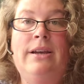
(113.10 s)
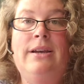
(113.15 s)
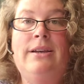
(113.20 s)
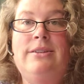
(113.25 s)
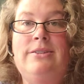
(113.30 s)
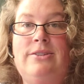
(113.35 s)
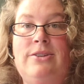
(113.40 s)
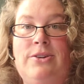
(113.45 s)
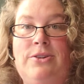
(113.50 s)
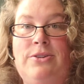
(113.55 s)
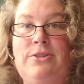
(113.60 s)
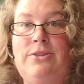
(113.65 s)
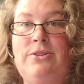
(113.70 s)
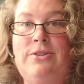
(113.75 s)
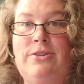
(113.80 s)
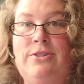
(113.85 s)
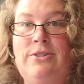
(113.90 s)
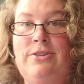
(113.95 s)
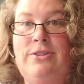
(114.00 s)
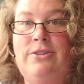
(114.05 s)

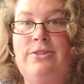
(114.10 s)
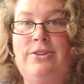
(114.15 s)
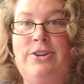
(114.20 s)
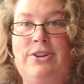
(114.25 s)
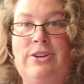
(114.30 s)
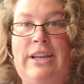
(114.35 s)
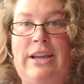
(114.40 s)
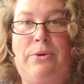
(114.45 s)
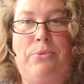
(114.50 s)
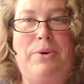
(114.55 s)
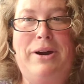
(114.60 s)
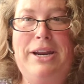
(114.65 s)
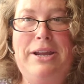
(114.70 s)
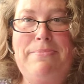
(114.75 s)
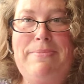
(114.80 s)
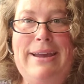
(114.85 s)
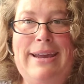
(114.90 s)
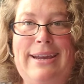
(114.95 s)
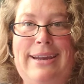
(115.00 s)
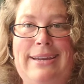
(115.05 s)
So you're like, what do you
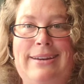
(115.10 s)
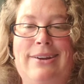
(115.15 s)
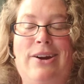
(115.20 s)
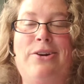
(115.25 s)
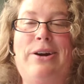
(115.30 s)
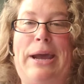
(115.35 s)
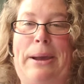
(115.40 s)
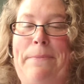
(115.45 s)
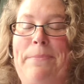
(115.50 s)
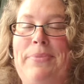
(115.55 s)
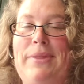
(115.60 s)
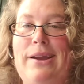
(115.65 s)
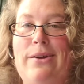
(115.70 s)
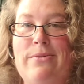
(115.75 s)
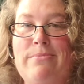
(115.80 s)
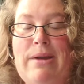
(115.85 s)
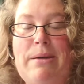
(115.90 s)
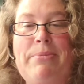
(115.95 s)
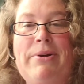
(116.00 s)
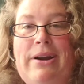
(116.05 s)
mean? Okay,
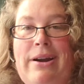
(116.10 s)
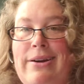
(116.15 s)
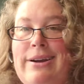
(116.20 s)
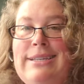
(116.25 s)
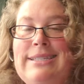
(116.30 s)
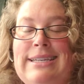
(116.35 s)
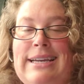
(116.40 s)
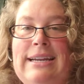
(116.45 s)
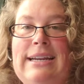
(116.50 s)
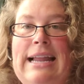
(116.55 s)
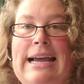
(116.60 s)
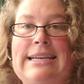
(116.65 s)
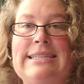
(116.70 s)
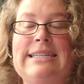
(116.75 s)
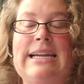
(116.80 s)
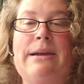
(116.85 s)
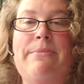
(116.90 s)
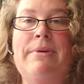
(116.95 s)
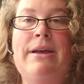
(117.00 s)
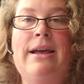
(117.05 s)
remember how I said last
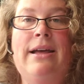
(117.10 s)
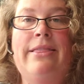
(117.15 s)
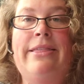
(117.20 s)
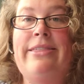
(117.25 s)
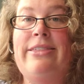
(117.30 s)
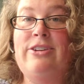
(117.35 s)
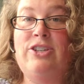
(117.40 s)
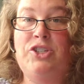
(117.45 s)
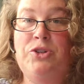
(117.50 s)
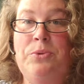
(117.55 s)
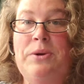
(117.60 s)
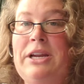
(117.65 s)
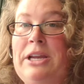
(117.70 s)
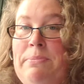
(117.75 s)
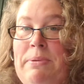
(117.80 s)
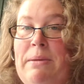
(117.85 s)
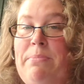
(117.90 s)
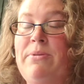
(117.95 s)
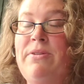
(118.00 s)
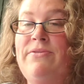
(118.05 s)
time that there's 20
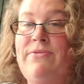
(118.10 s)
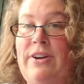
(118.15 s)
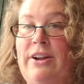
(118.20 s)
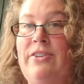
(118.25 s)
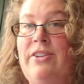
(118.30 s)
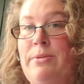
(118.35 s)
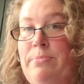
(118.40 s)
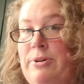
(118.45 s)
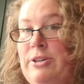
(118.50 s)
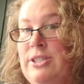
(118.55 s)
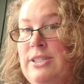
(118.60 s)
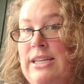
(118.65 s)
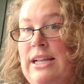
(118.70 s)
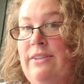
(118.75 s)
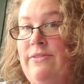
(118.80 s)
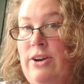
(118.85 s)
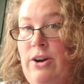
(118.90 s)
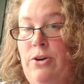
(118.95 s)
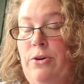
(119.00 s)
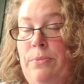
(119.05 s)
people involved in the purchase sale
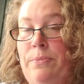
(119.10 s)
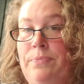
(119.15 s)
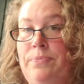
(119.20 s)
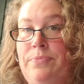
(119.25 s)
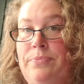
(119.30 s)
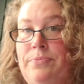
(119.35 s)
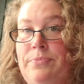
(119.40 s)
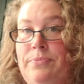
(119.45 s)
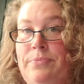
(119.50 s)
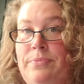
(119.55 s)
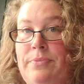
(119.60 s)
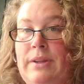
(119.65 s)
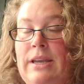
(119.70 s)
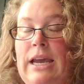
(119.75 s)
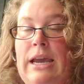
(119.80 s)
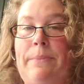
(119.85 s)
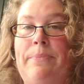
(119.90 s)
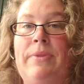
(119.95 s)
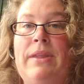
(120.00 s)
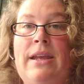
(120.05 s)
of a home?
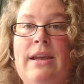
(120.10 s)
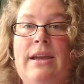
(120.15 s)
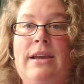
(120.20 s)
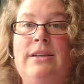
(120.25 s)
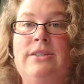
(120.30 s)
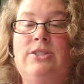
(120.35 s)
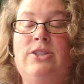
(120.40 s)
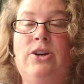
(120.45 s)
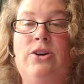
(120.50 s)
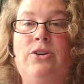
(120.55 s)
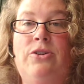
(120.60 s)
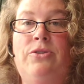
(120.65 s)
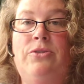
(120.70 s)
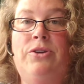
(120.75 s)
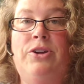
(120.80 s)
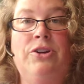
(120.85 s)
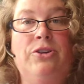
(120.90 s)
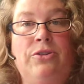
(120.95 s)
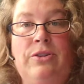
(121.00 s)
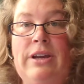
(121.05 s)
Okay, so
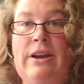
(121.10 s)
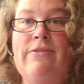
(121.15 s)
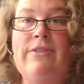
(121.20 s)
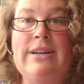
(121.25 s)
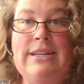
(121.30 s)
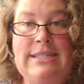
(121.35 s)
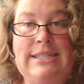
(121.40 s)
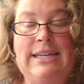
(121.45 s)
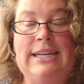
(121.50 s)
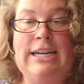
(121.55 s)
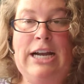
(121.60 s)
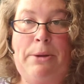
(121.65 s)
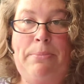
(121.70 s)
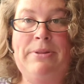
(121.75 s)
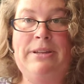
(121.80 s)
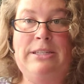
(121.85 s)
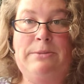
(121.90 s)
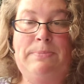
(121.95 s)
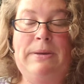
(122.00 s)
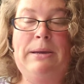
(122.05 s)
you're only ever going to see a couple
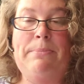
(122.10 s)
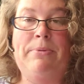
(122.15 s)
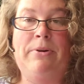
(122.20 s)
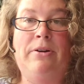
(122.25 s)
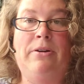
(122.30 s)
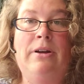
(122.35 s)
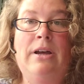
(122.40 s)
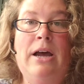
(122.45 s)
of these people,